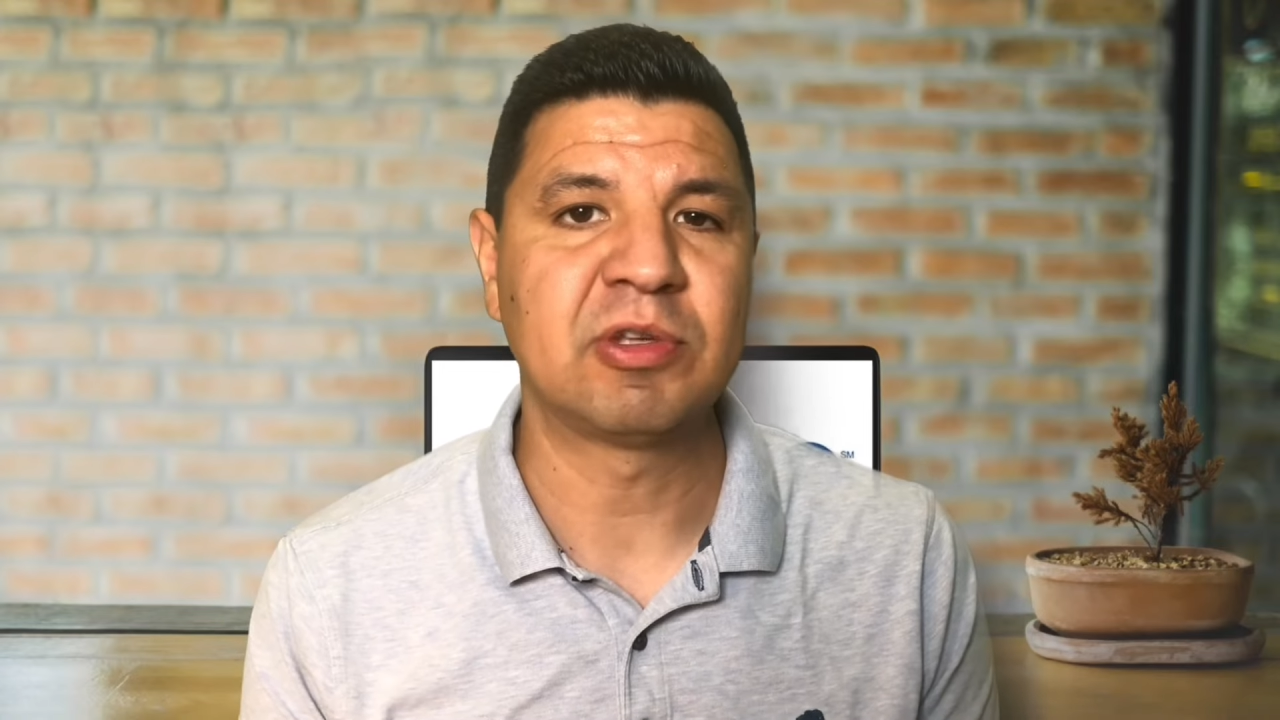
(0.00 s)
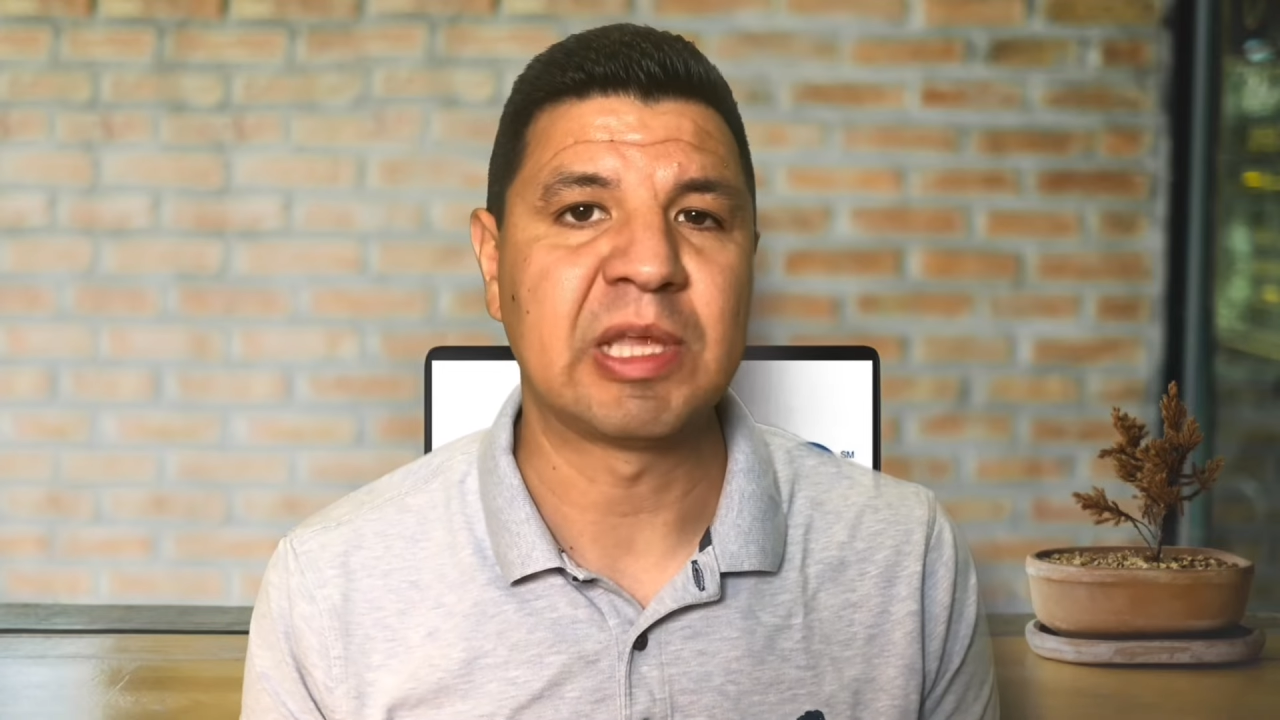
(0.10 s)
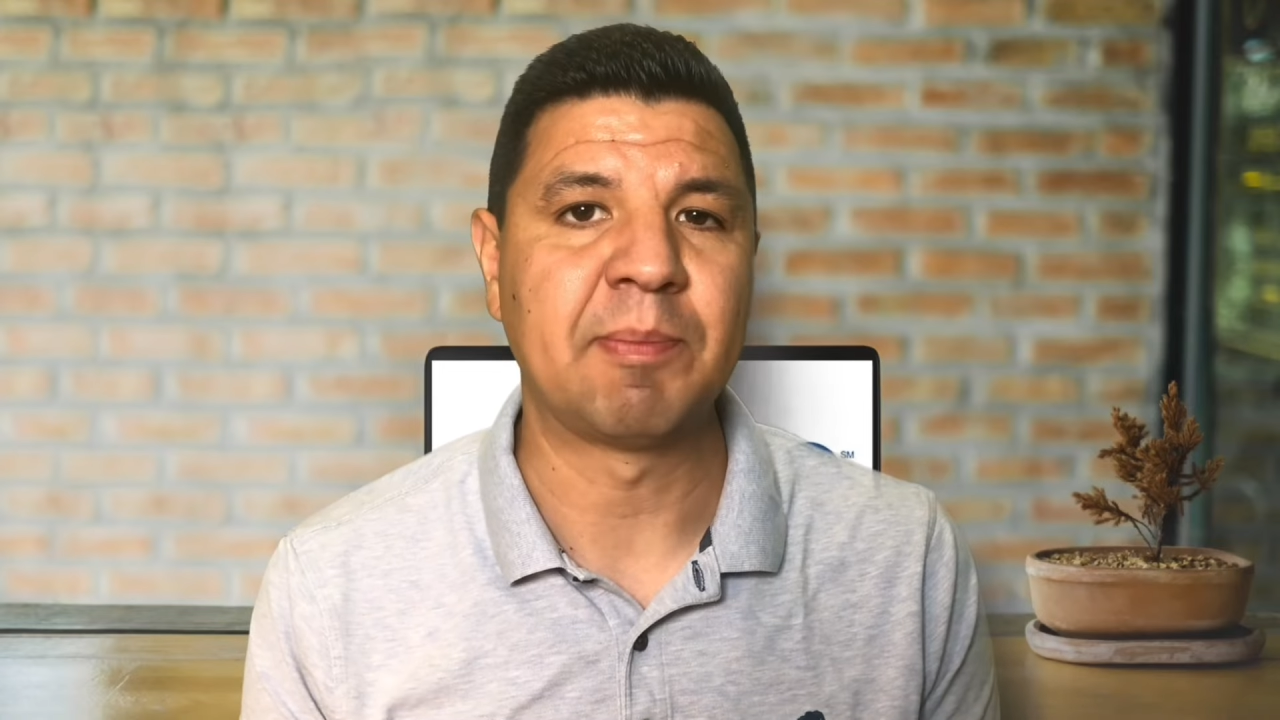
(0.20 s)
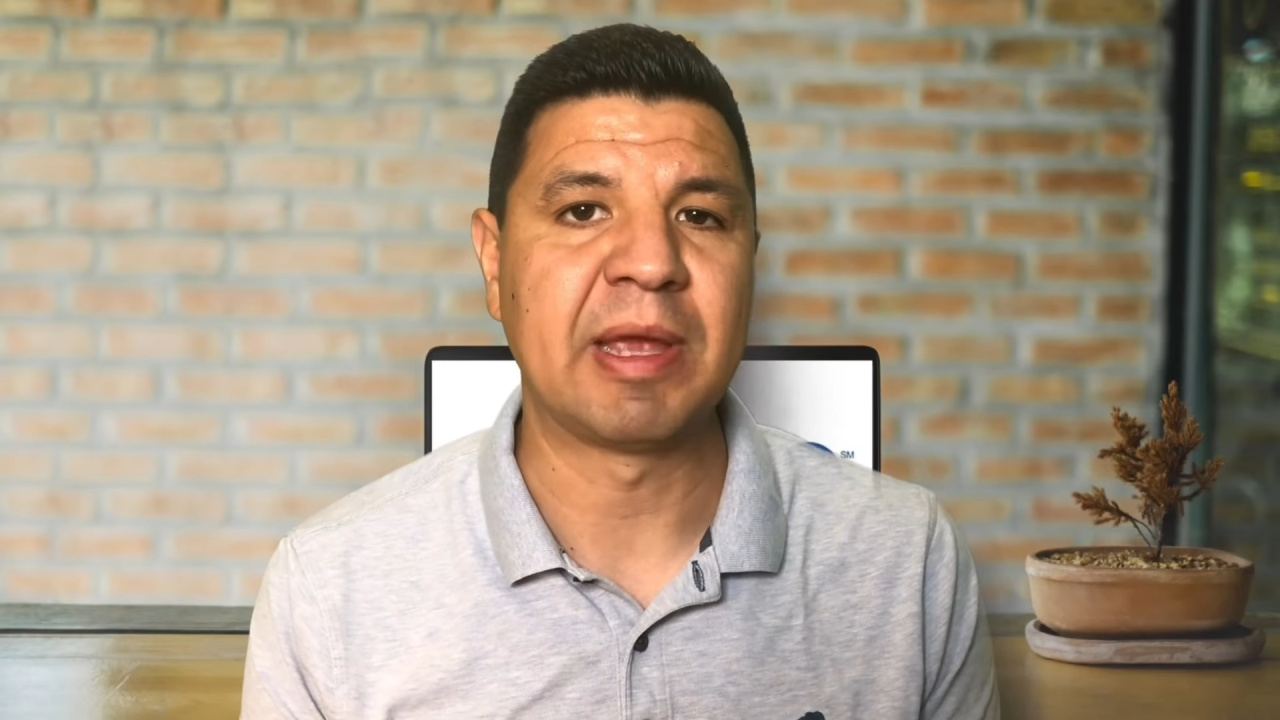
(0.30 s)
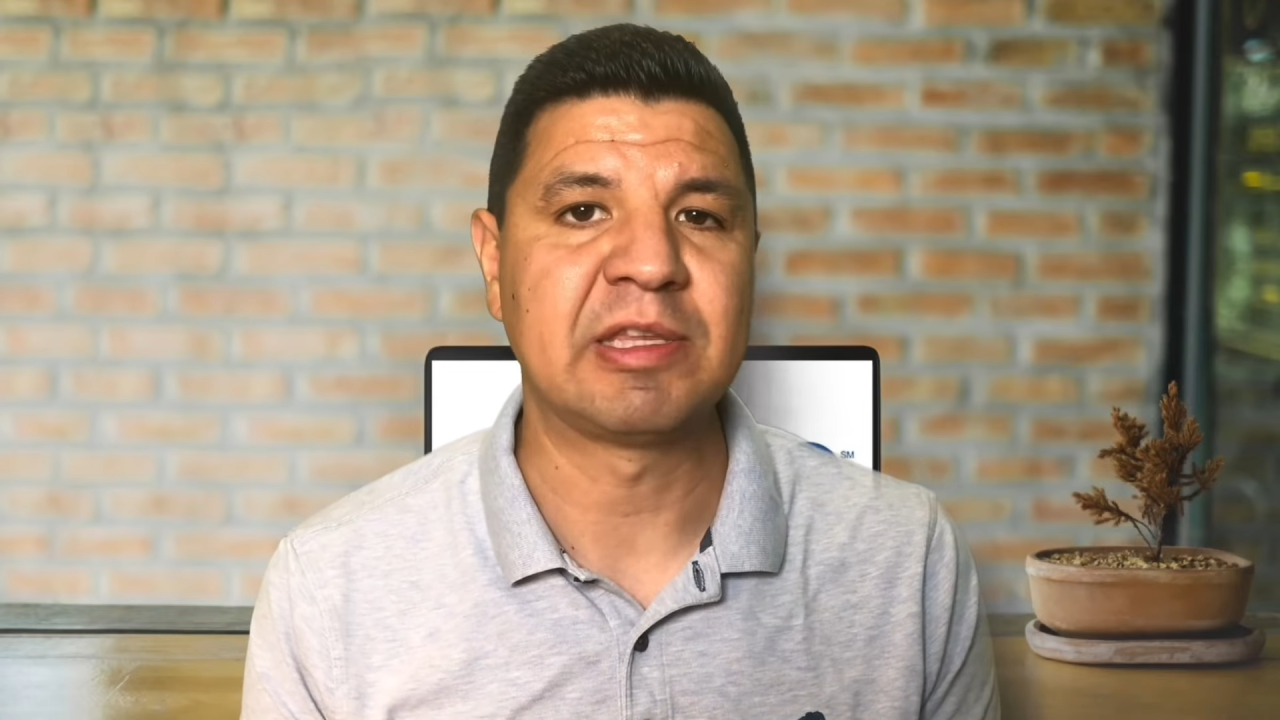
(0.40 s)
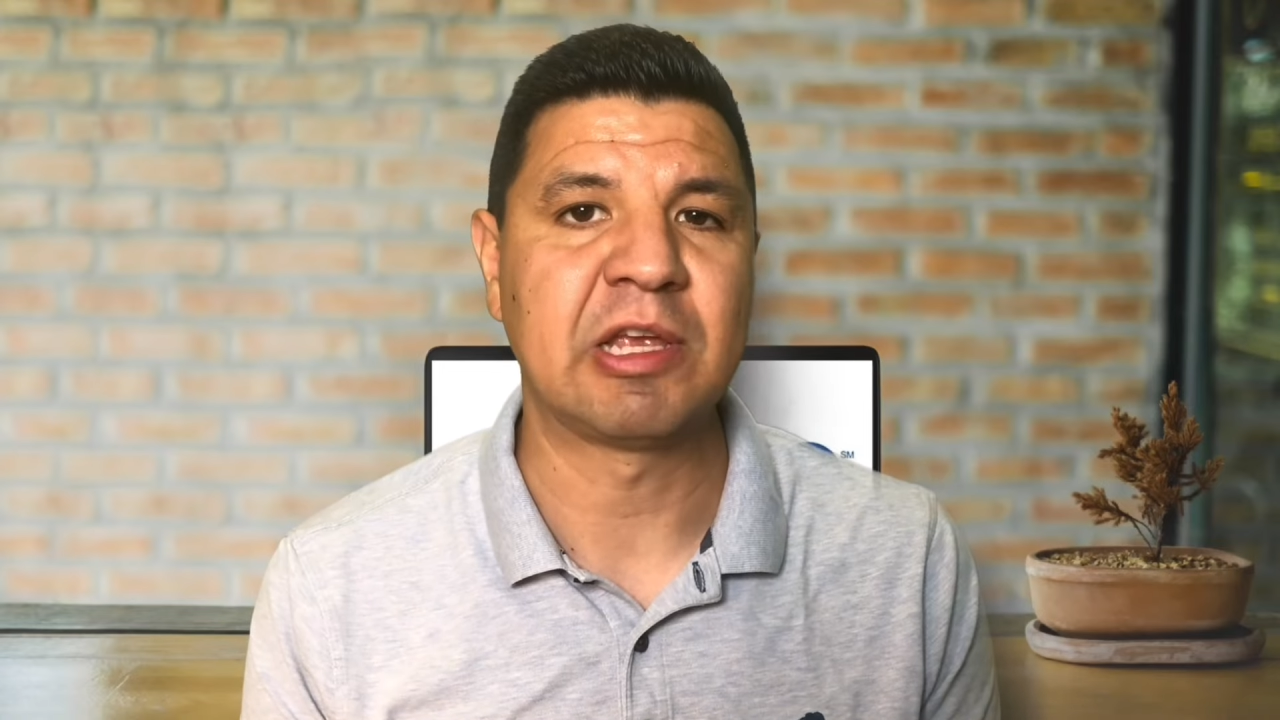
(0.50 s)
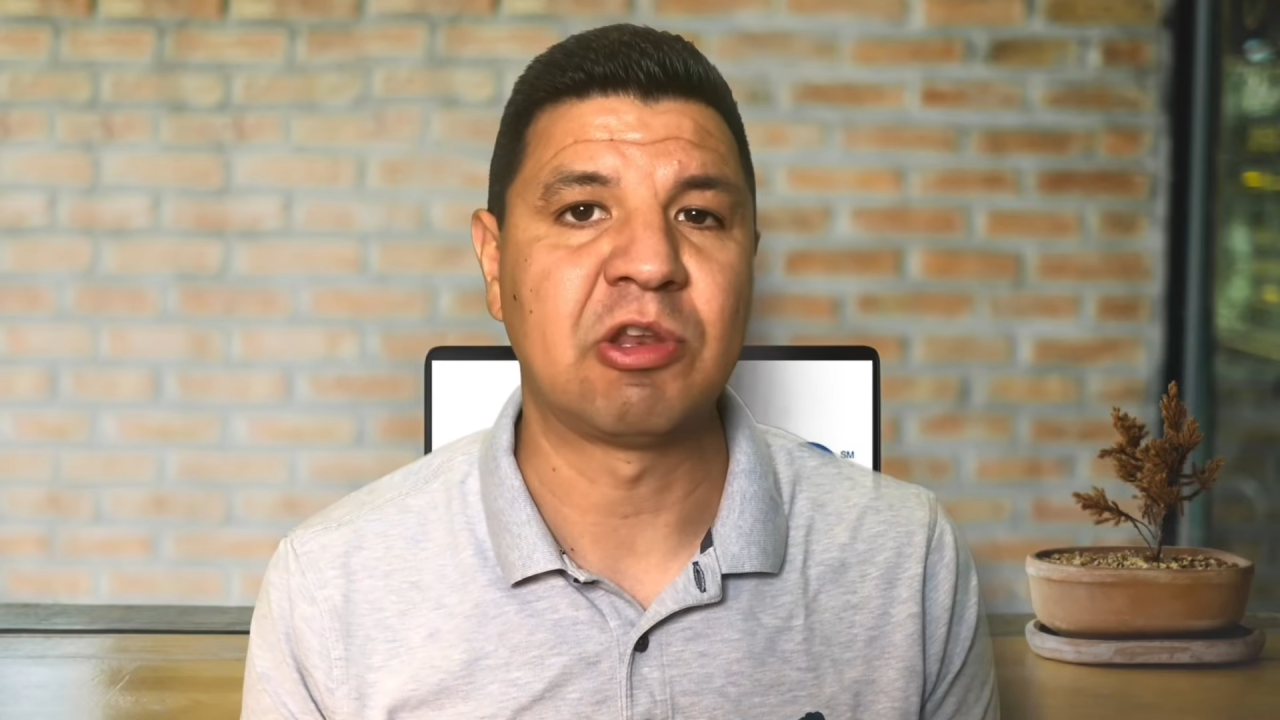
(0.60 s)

that maintain